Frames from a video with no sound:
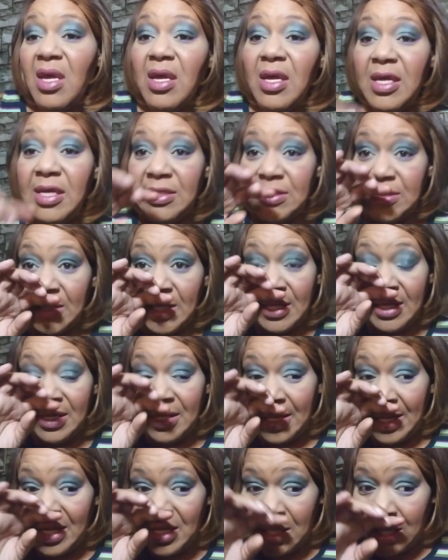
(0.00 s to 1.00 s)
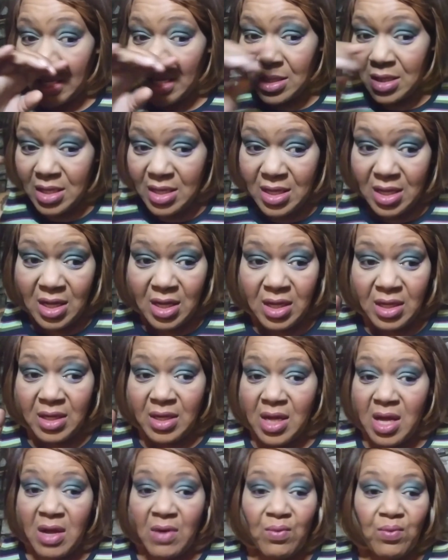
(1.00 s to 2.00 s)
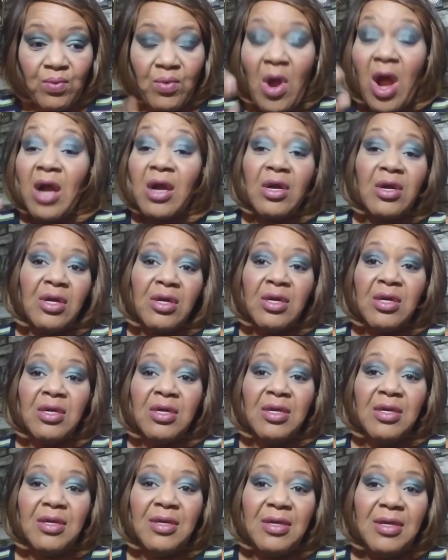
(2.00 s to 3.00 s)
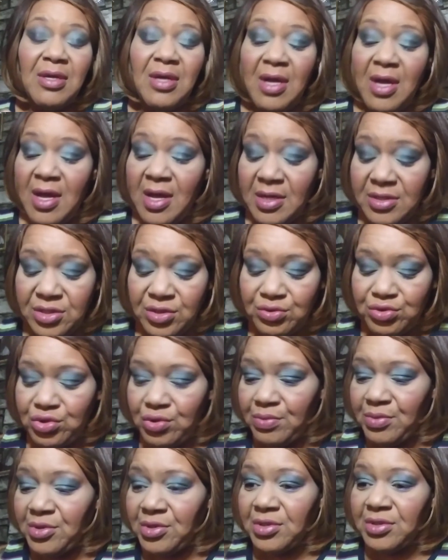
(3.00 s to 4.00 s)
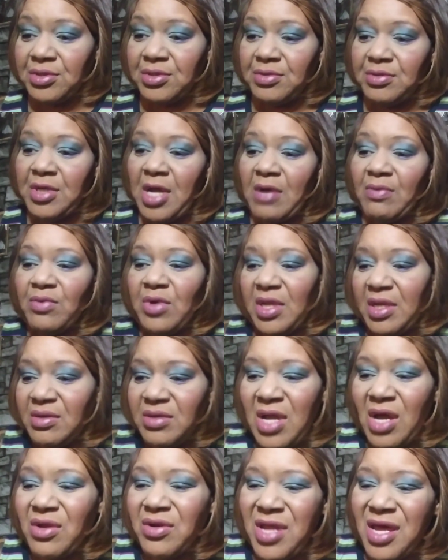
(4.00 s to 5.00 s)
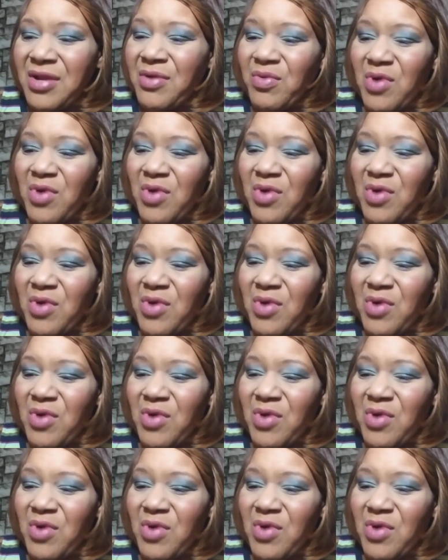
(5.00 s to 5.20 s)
He's a a, a rocker uh, YouTuber, not really, not not a